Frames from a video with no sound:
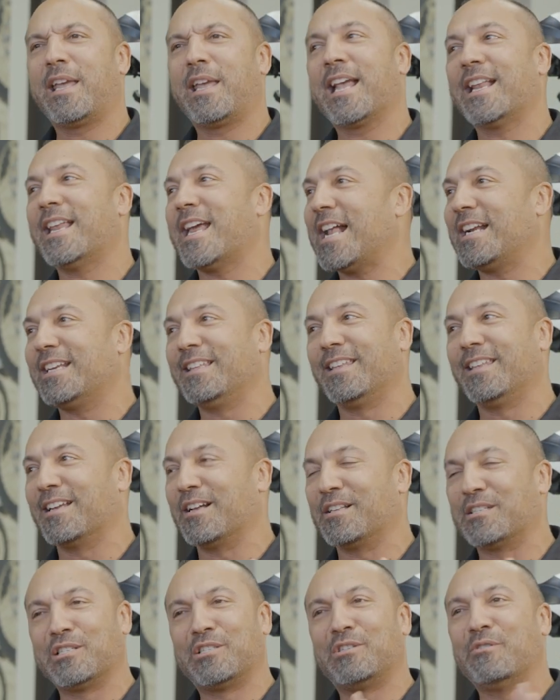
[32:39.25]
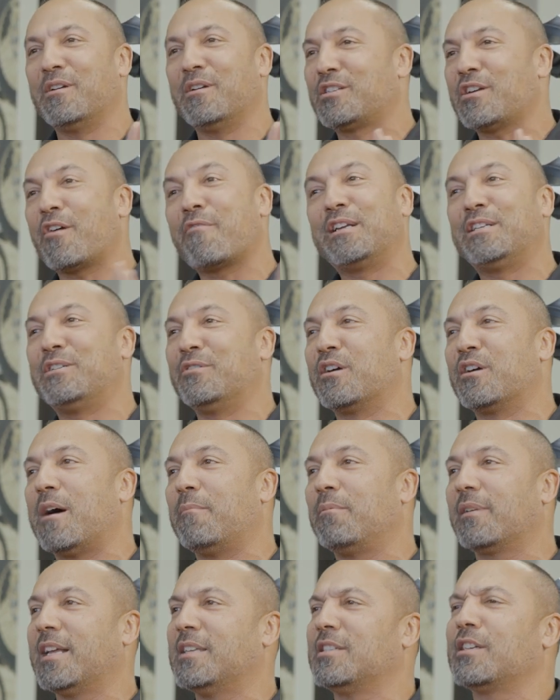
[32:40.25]
We can't add anything else. It's already too
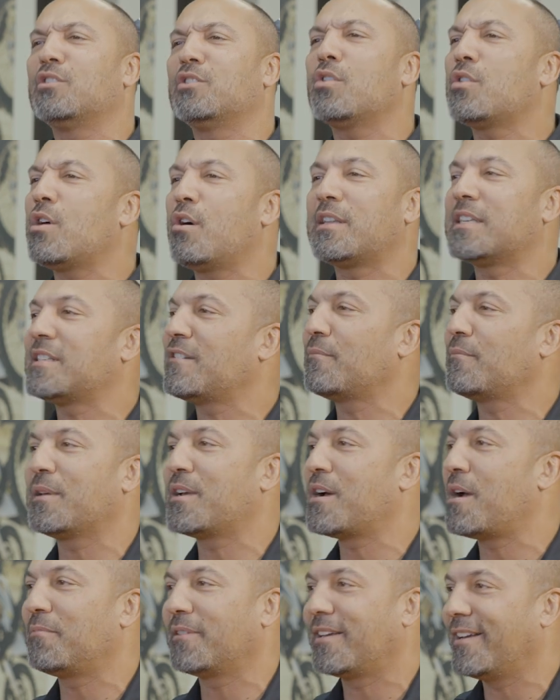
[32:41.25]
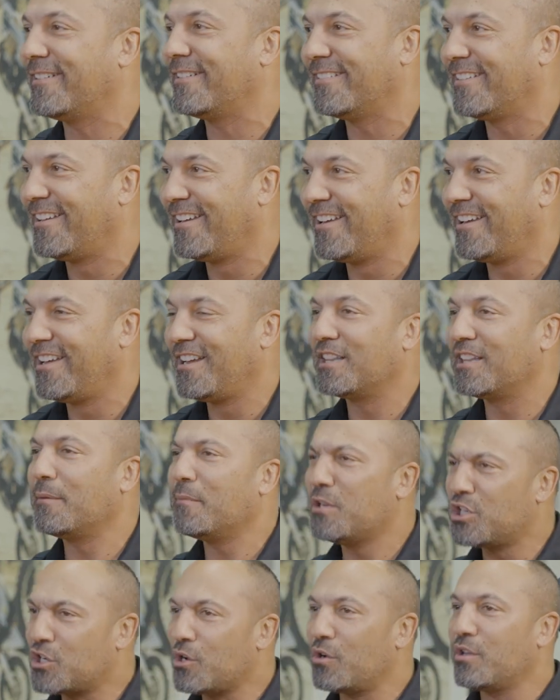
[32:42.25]
complicated. It's like, no, it doesn't have to be complicated. Yeah.
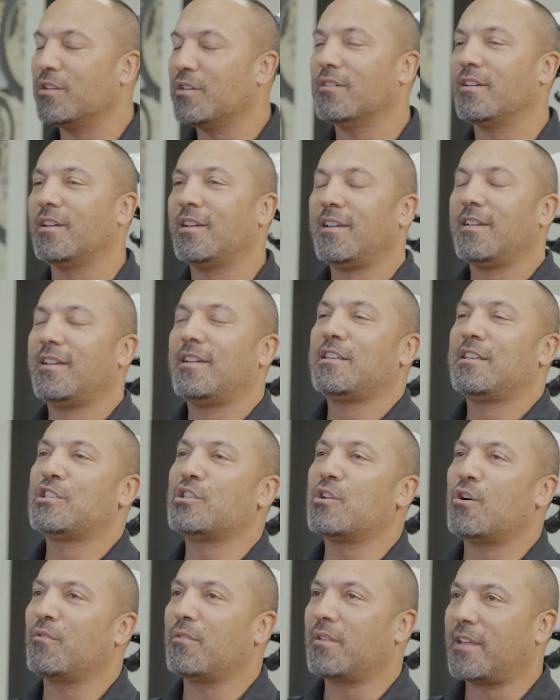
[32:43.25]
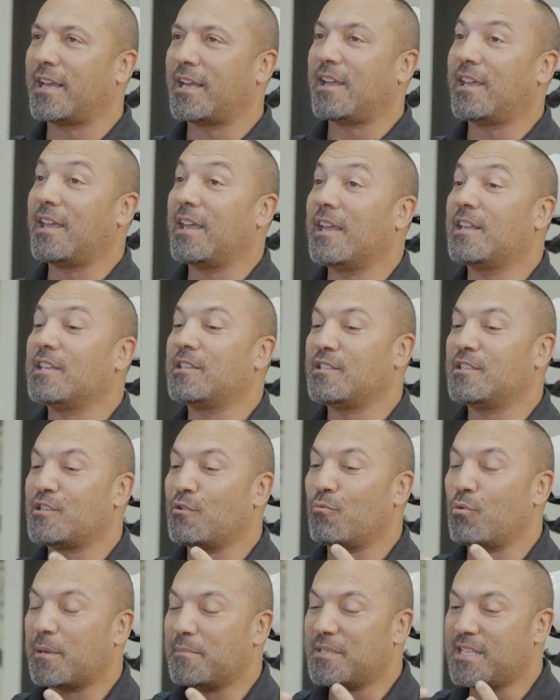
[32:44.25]
Let me show you. So
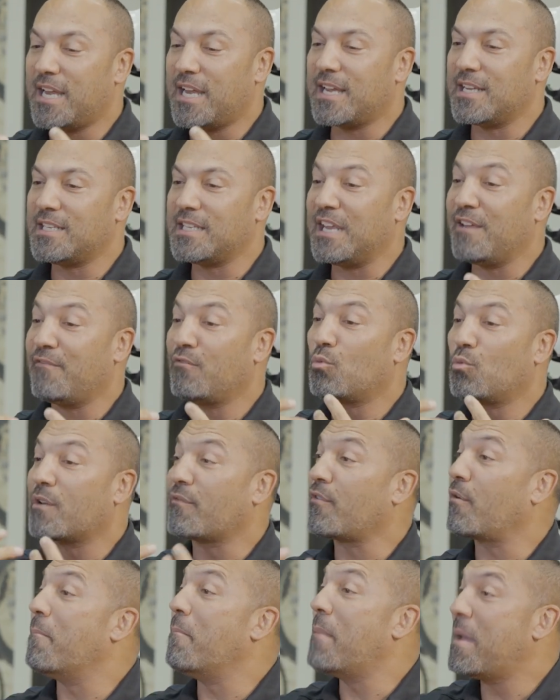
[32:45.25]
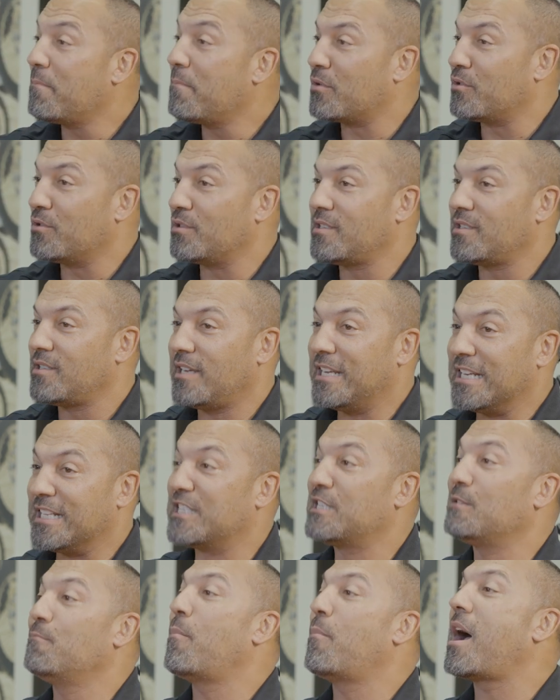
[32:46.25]
what I'm saying is even one of our members
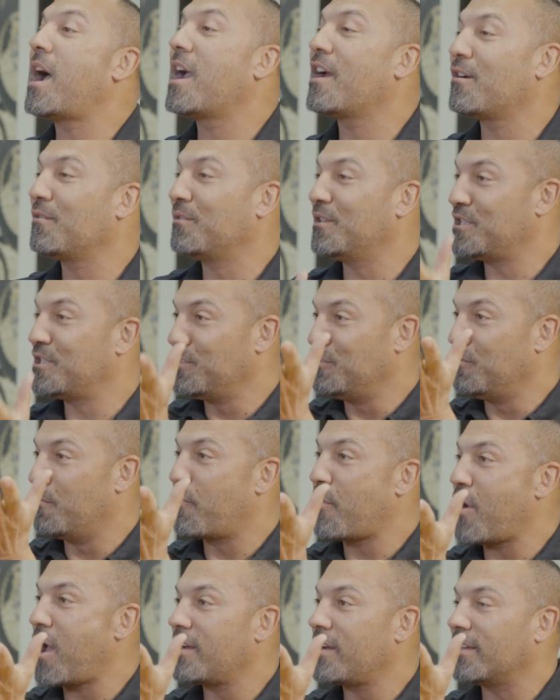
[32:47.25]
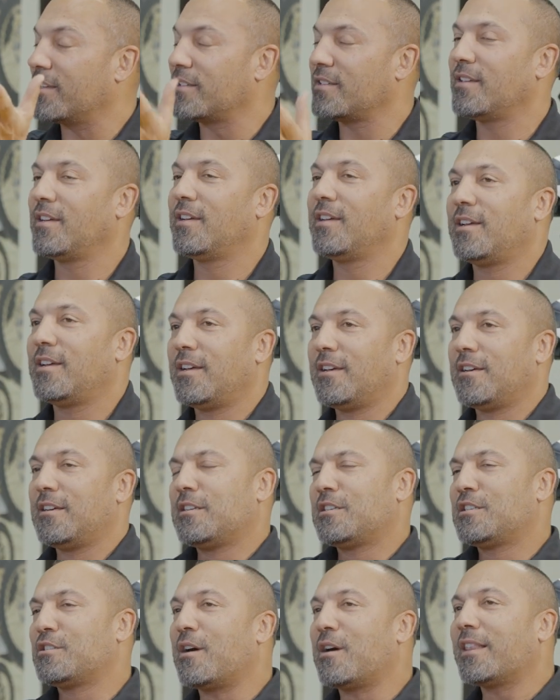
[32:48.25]
inspired this new product. Right.
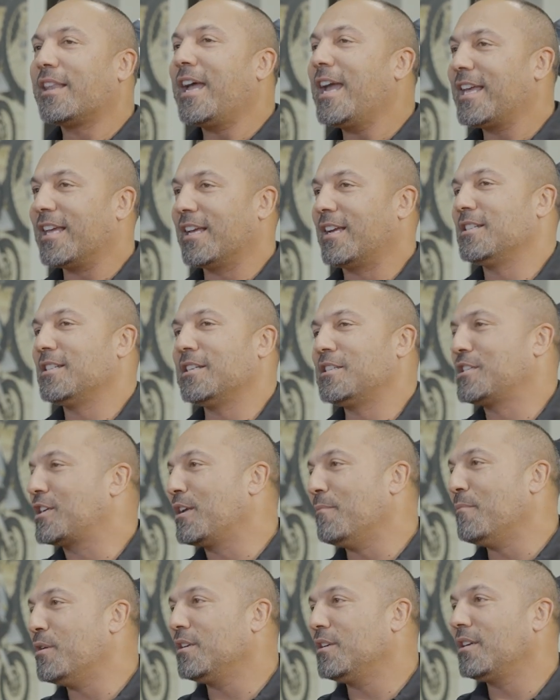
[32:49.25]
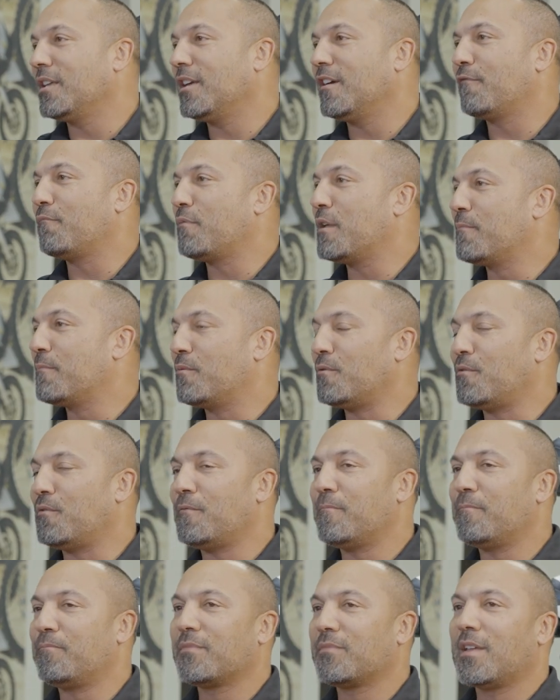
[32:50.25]
So I like it because it's a community of
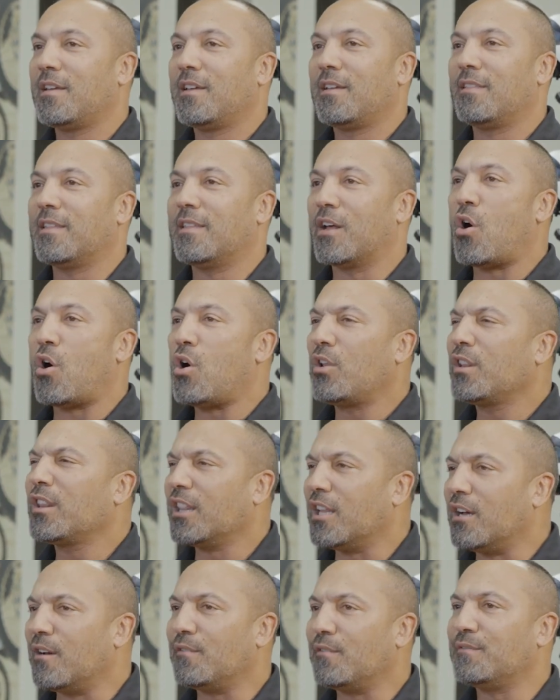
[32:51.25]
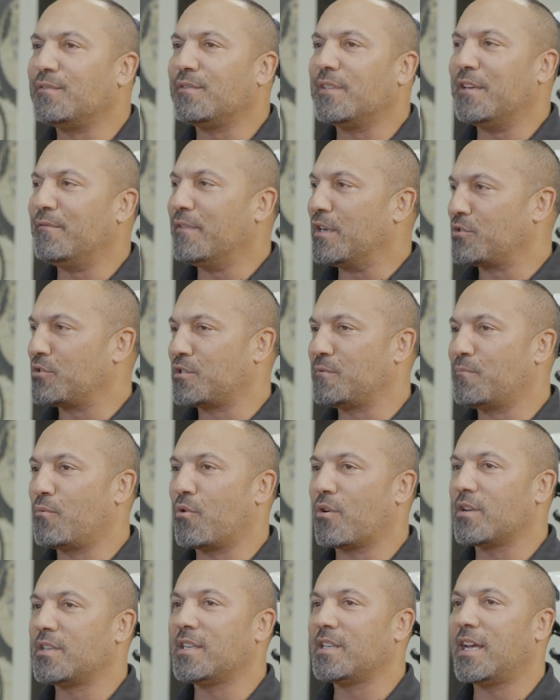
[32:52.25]
people that all love adventure
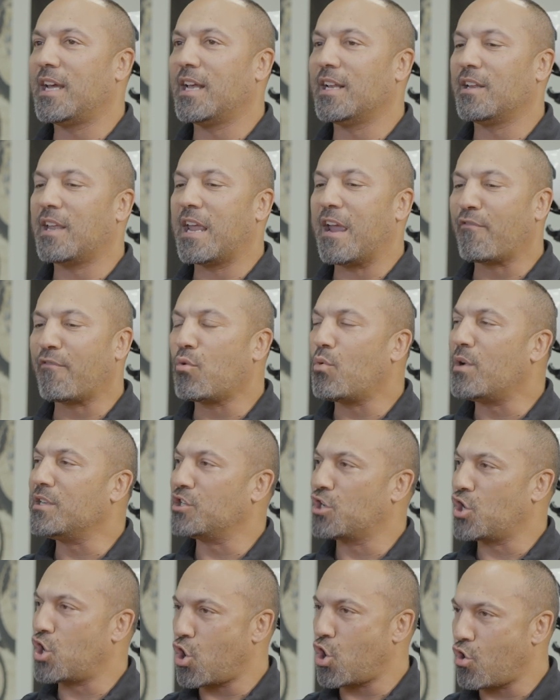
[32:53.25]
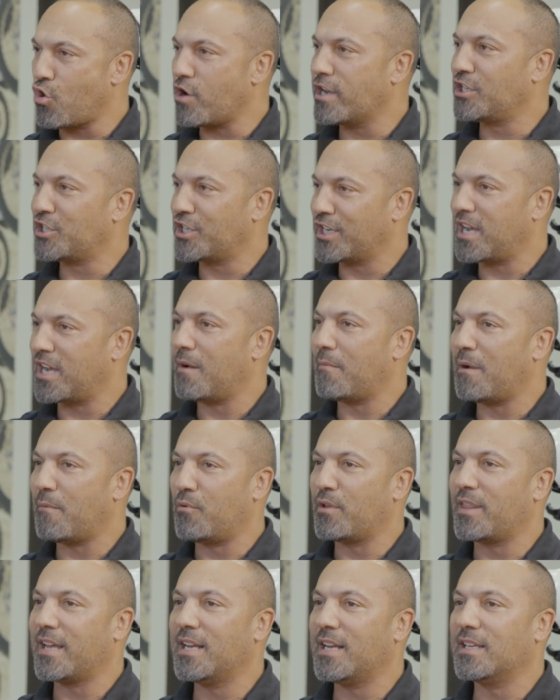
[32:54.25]
sports, and everyone's encouraged to come
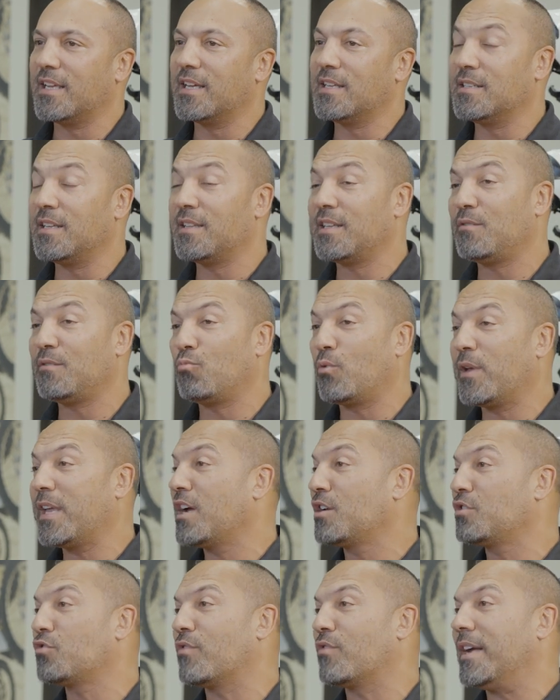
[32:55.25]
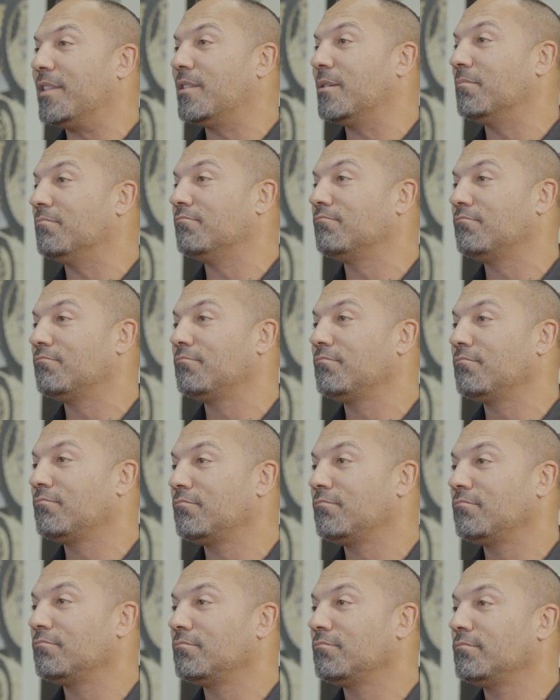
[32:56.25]
up with ideas, and then we underwrite them. Right.